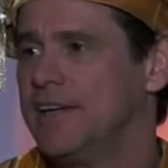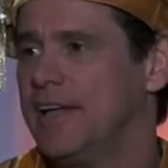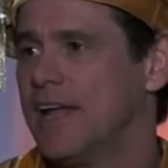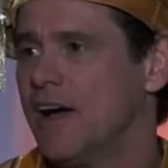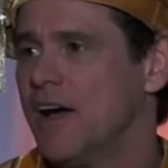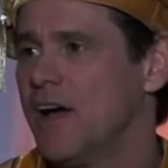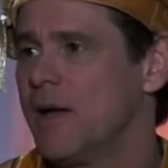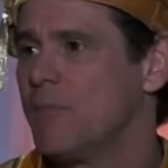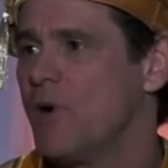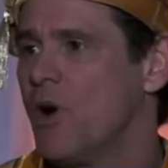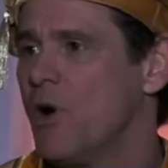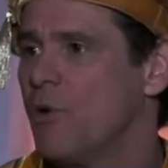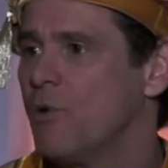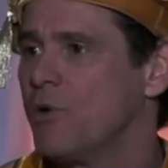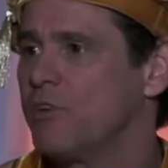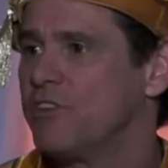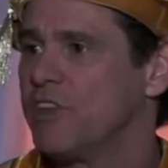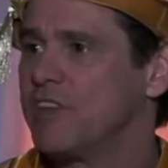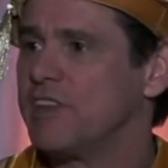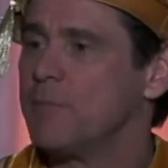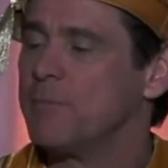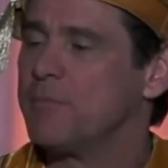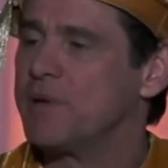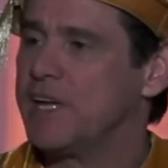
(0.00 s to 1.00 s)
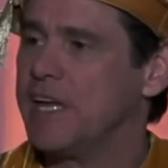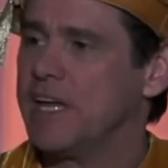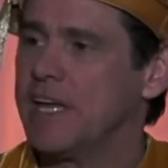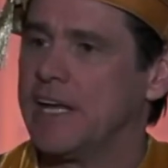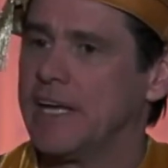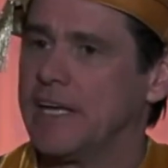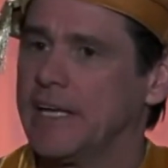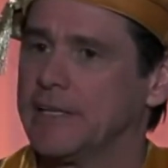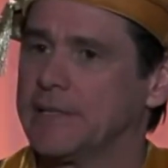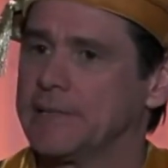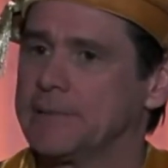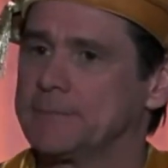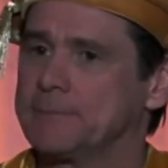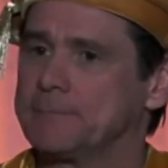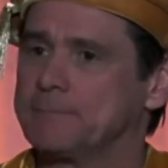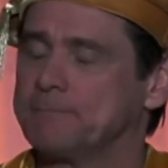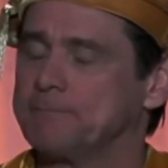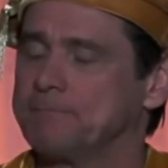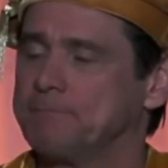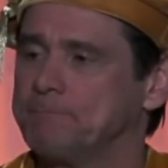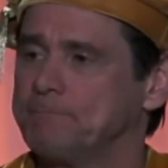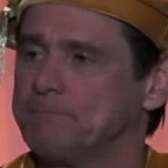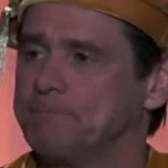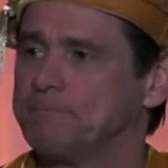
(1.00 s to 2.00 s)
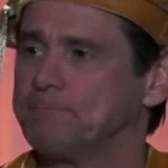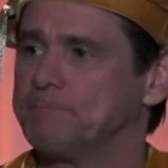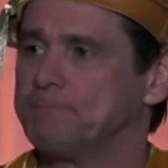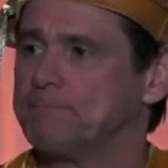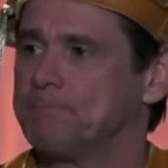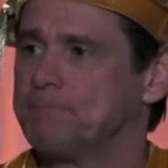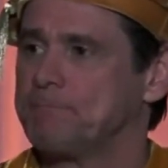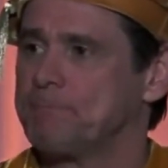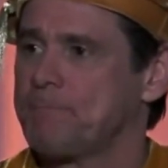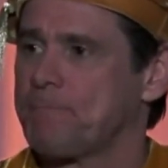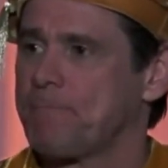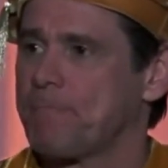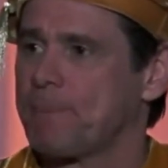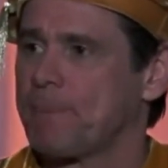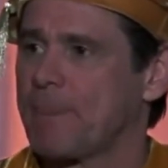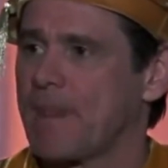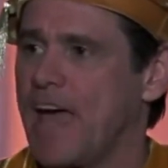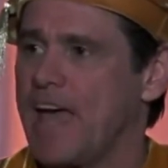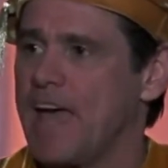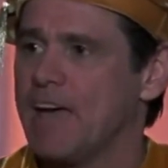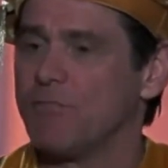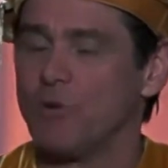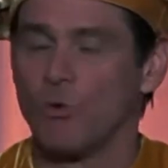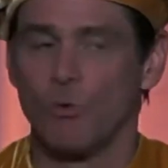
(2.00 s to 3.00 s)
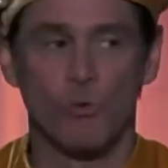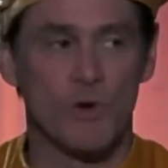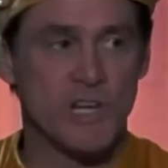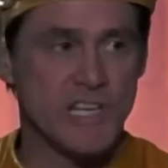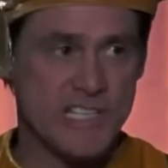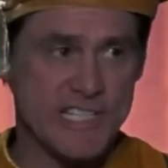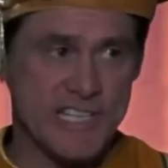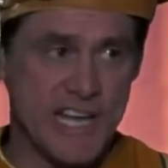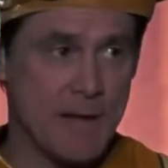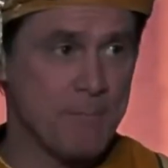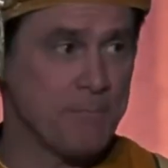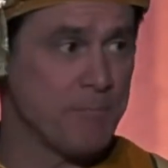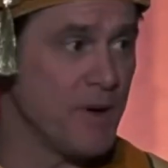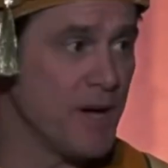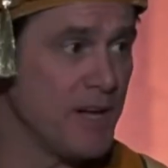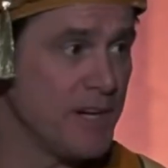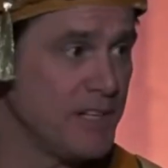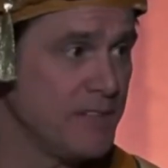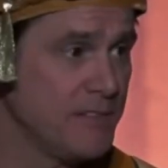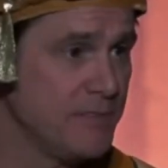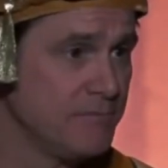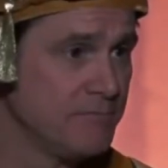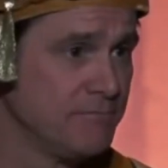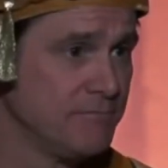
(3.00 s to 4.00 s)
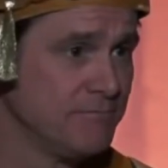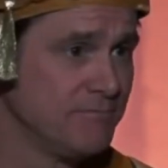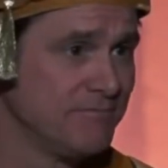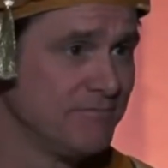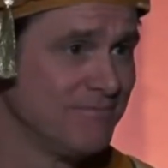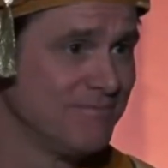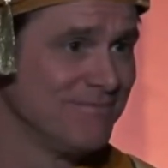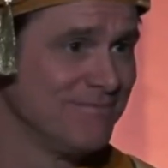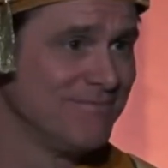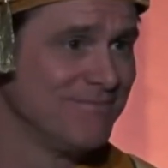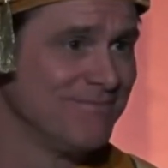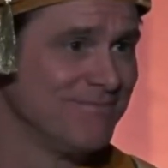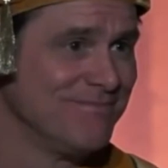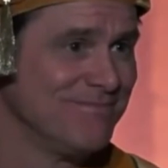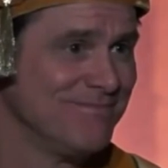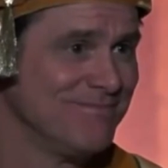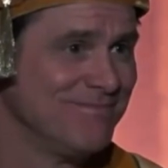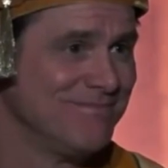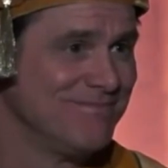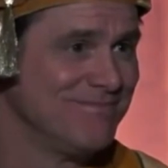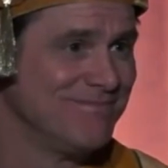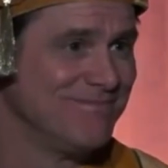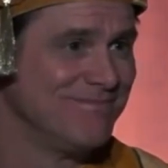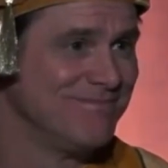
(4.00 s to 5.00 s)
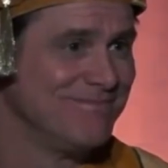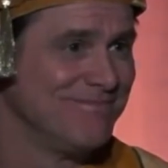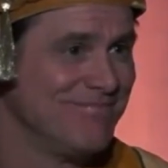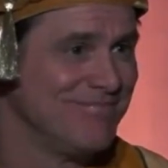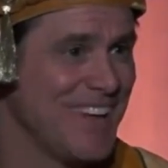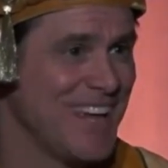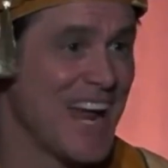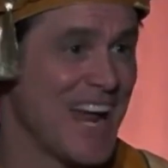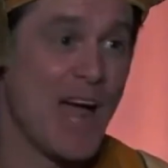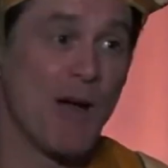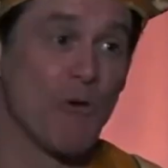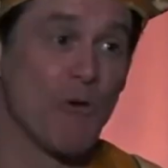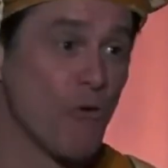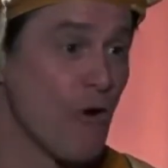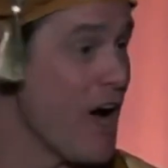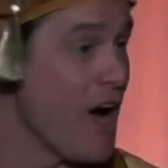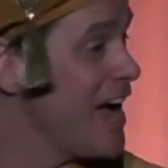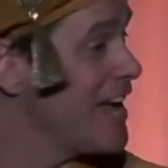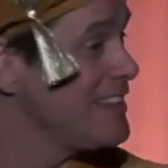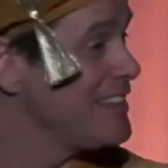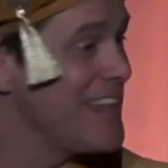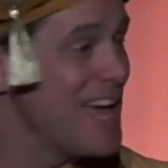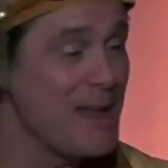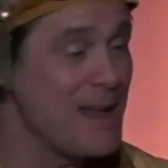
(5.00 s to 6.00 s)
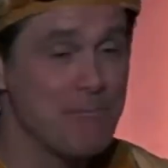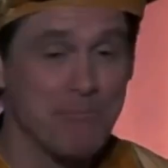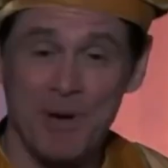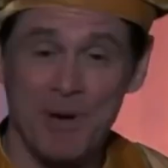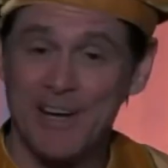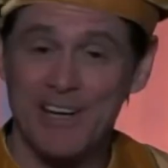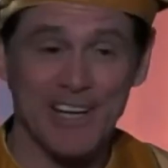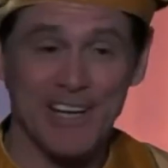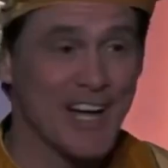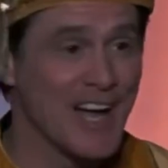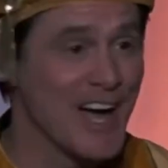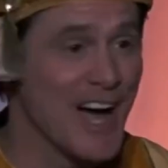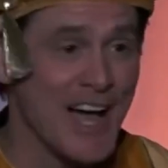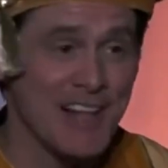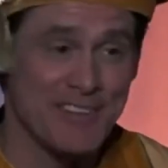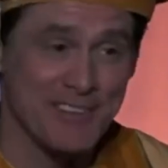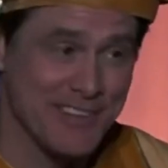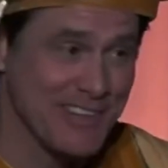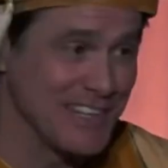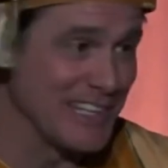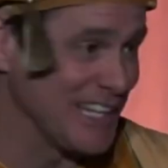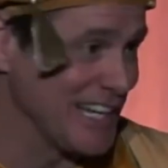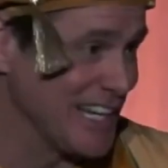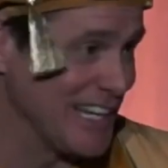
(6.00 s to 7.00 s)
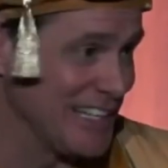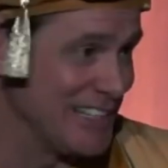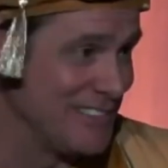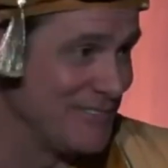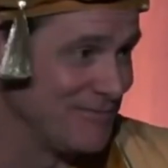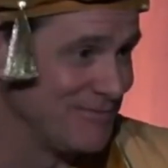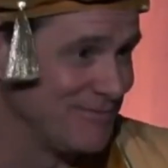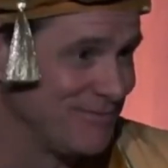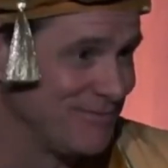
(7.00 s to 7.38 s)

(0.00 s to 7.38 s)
Now I'm always at the beginning. I have a reset button, and I ride that button constantly.